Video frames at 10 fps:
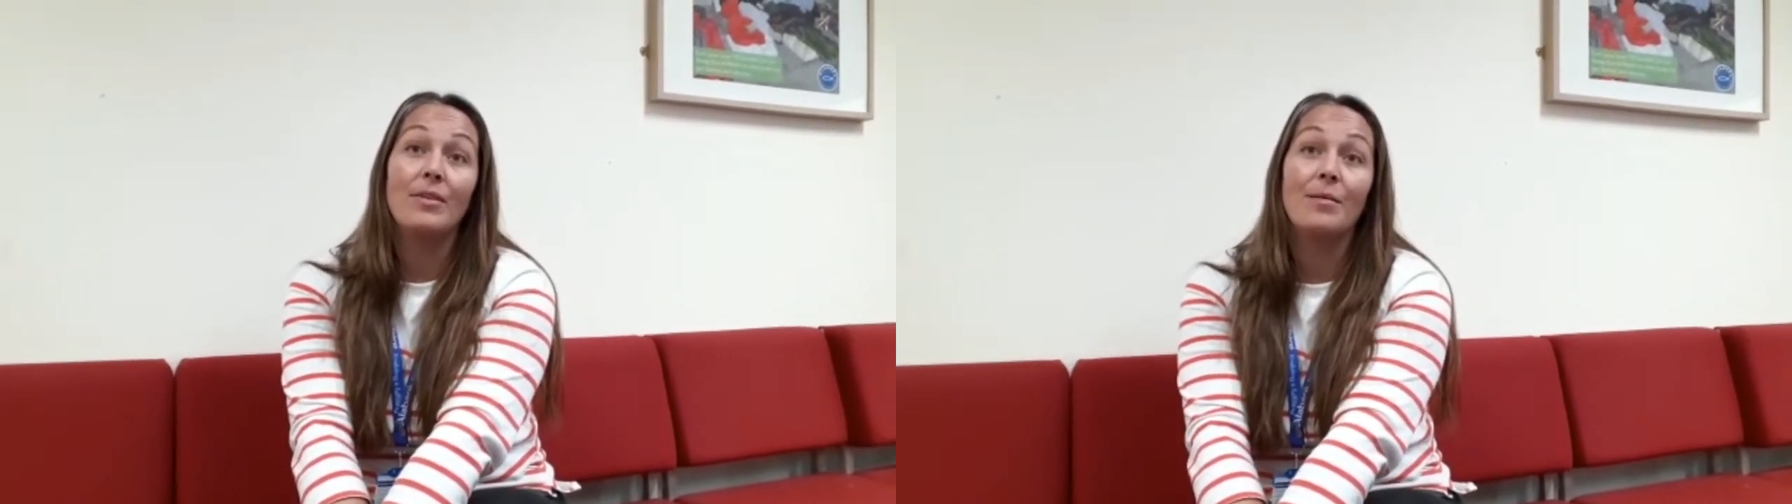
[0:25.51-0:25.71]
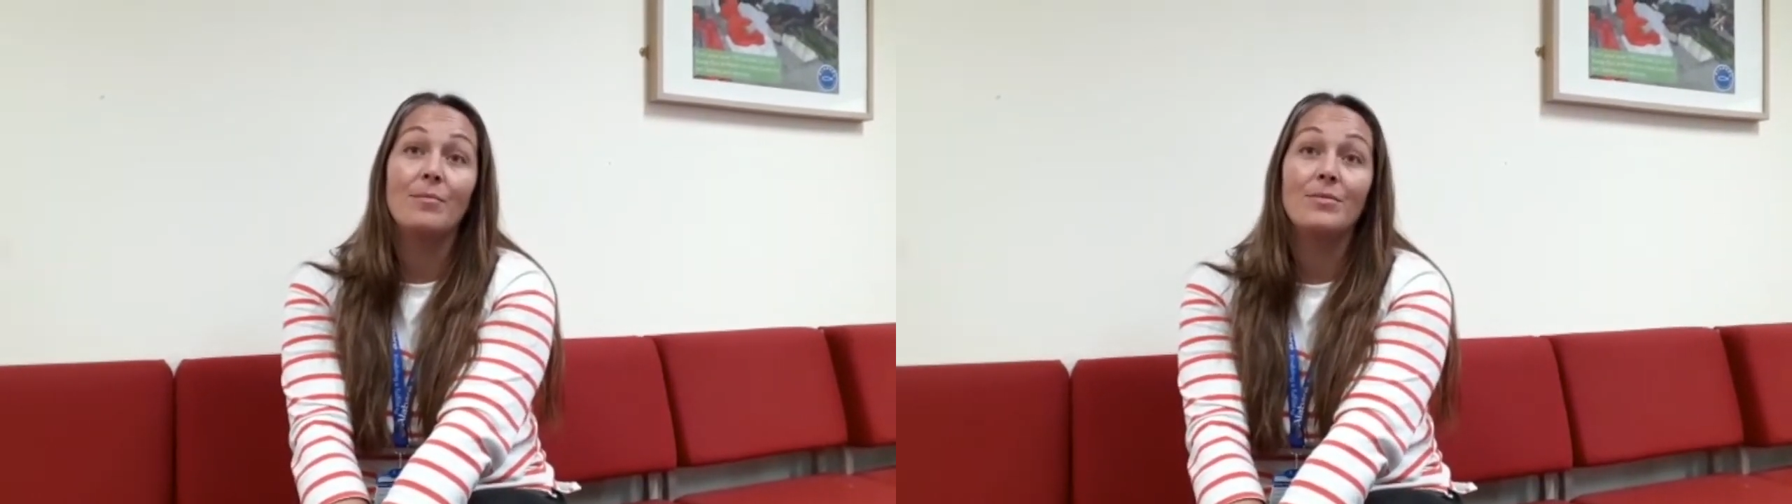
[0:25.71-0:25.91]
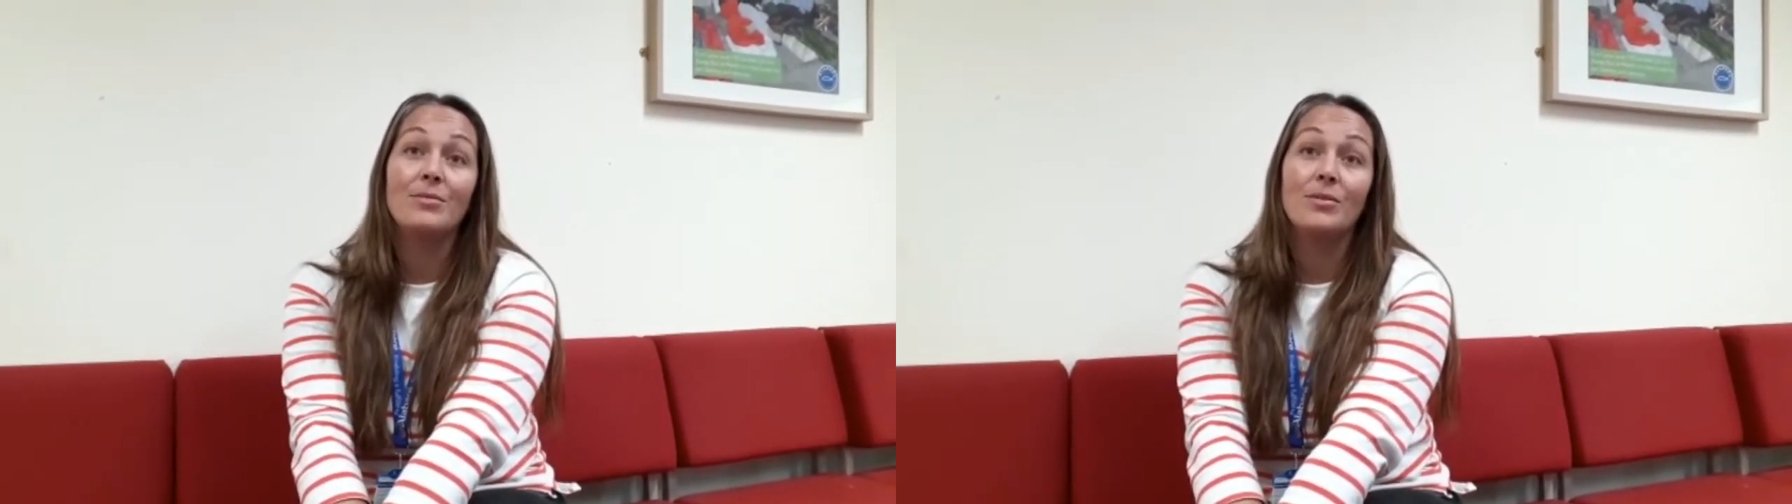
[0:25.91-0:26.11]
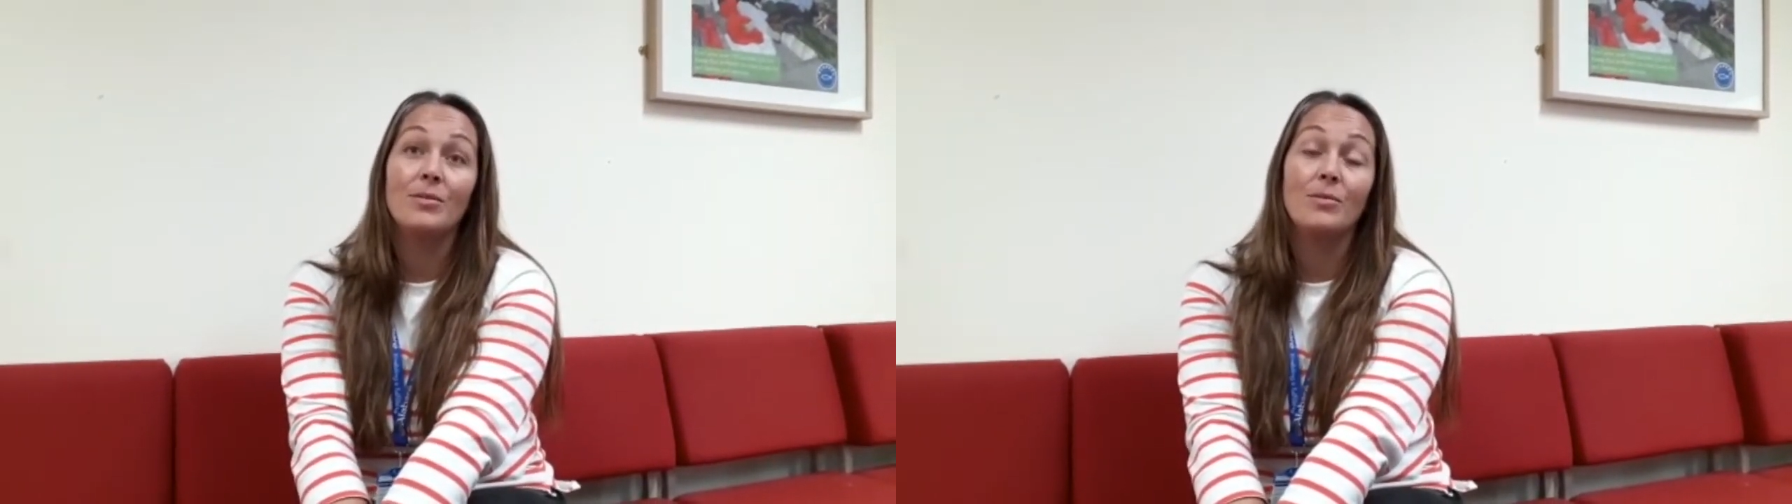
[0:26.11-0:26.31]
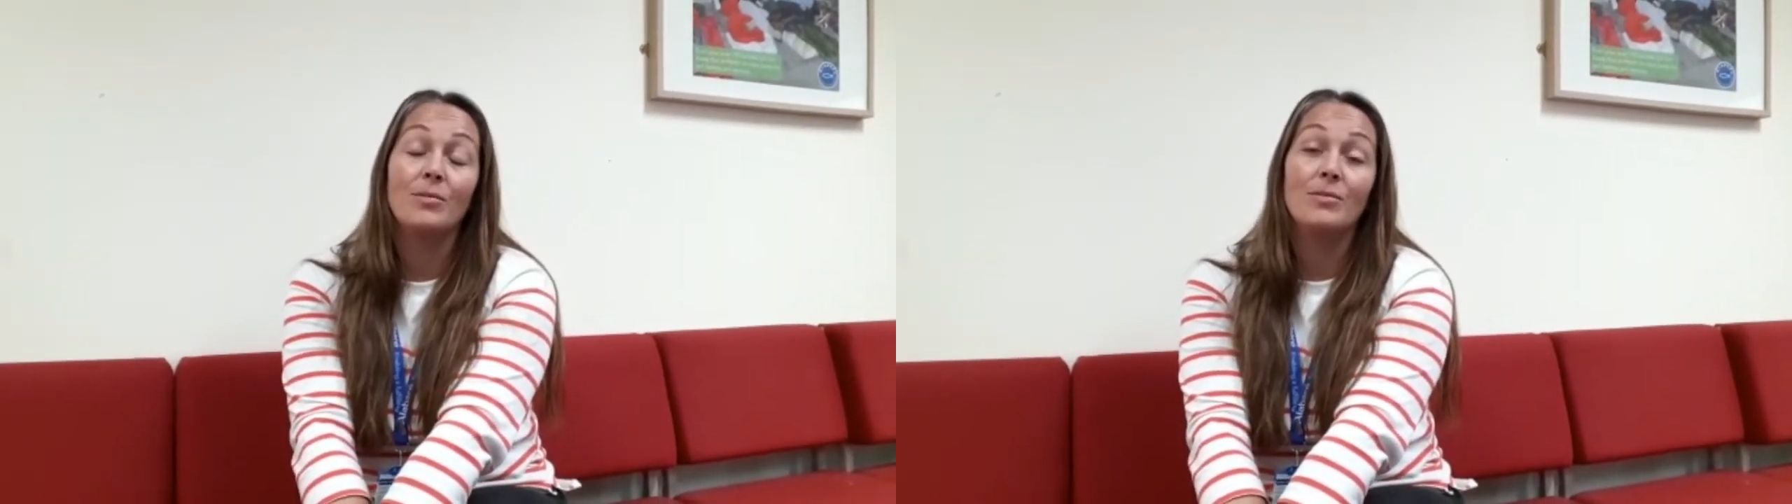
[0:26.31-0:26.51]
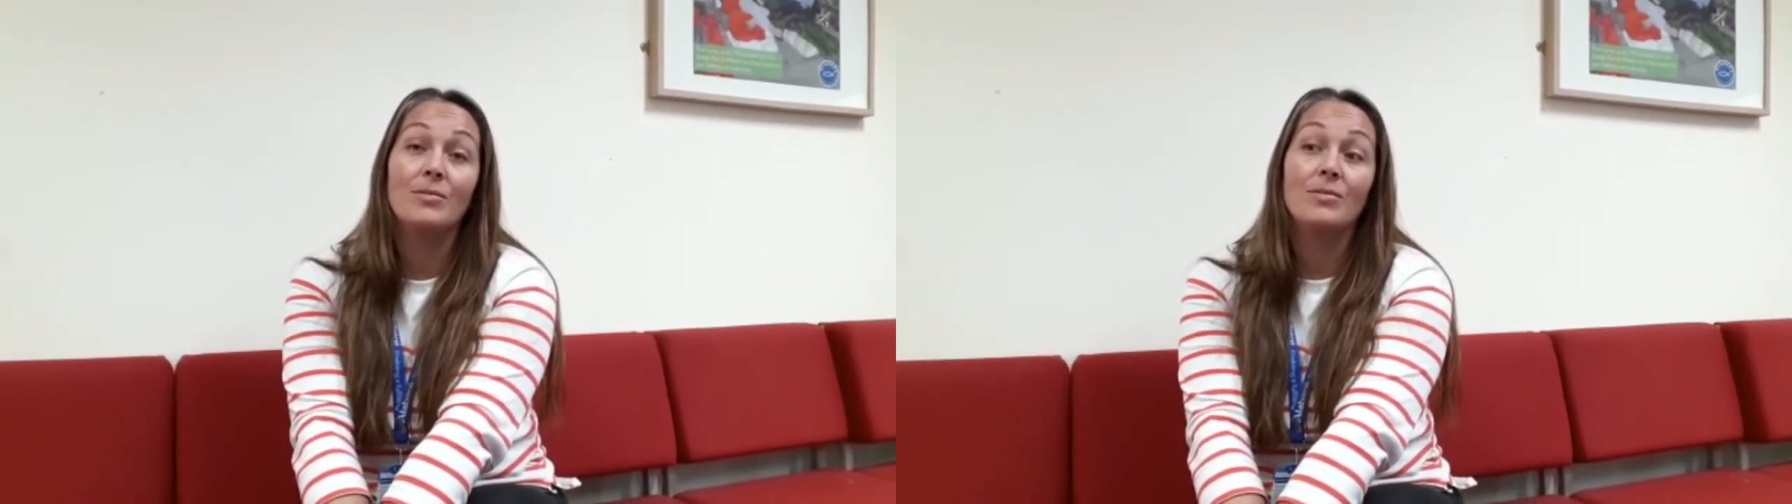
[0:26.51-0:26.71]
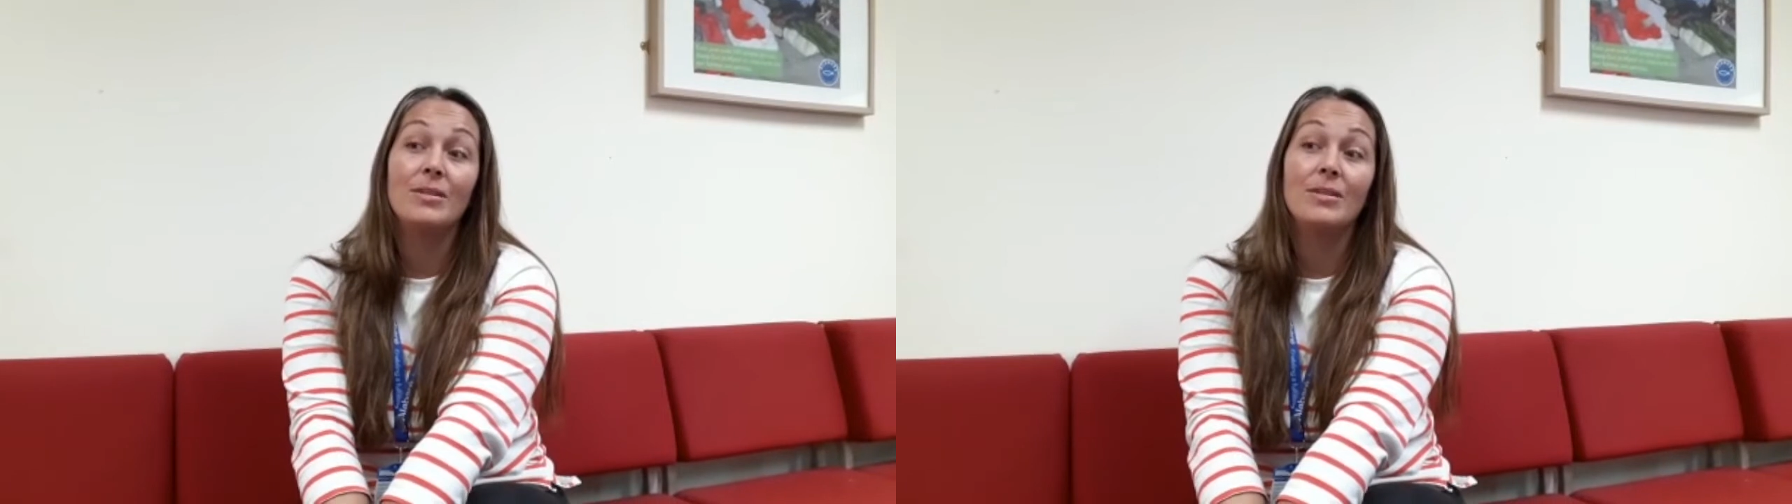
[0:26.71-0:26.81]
them